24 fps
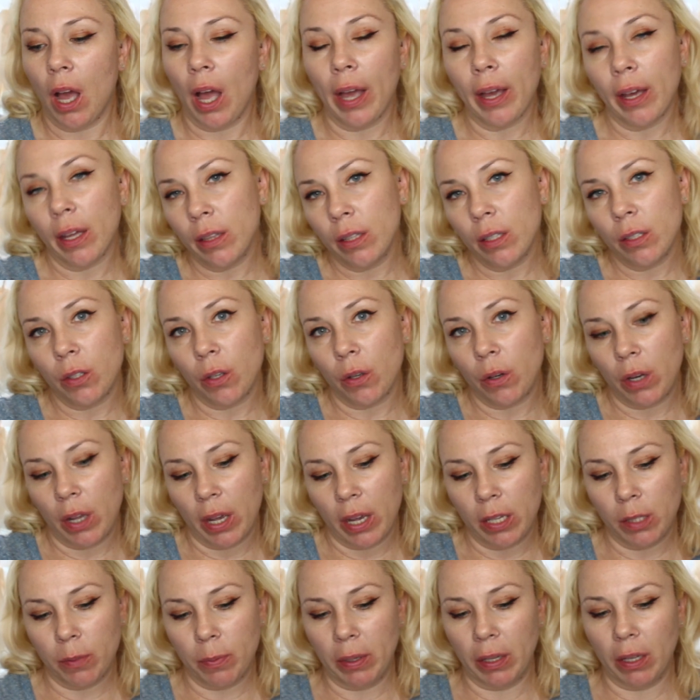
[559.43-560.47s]
I got the Sonia
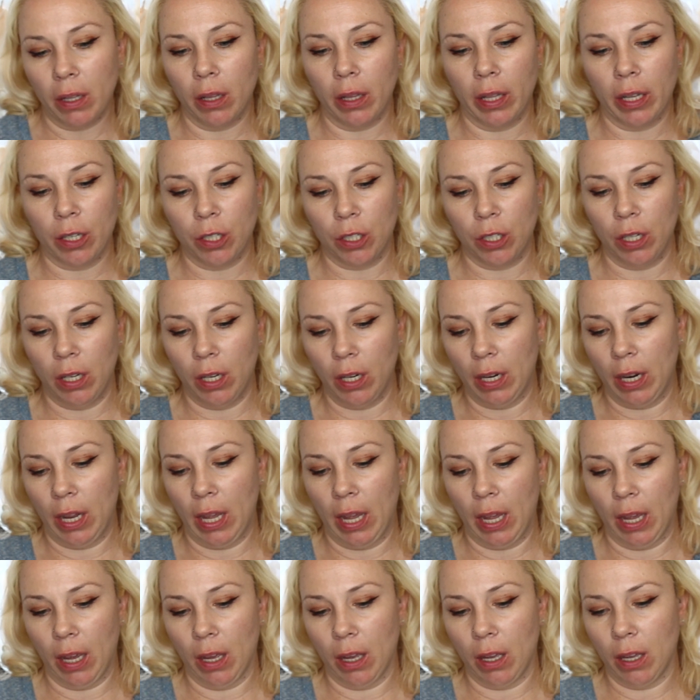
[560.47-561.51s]
Esmond collection
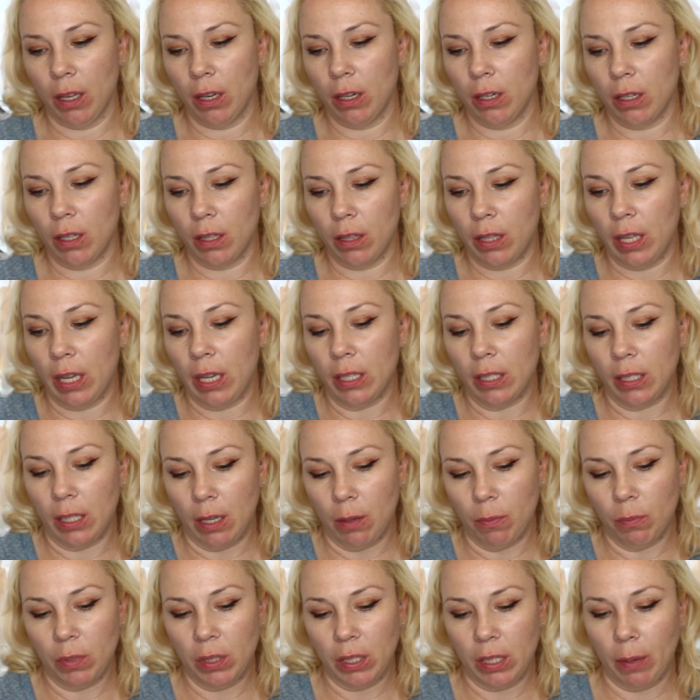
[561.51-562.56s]
and they
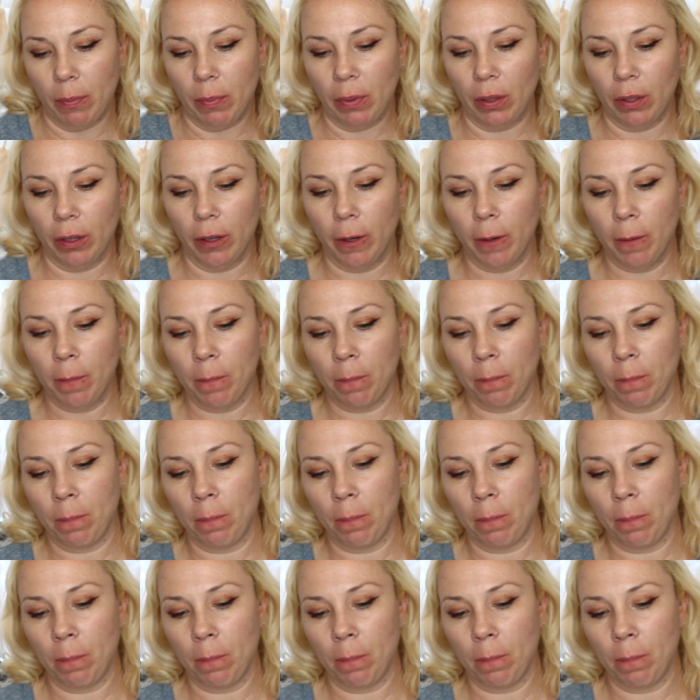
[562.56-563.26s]
seem similar.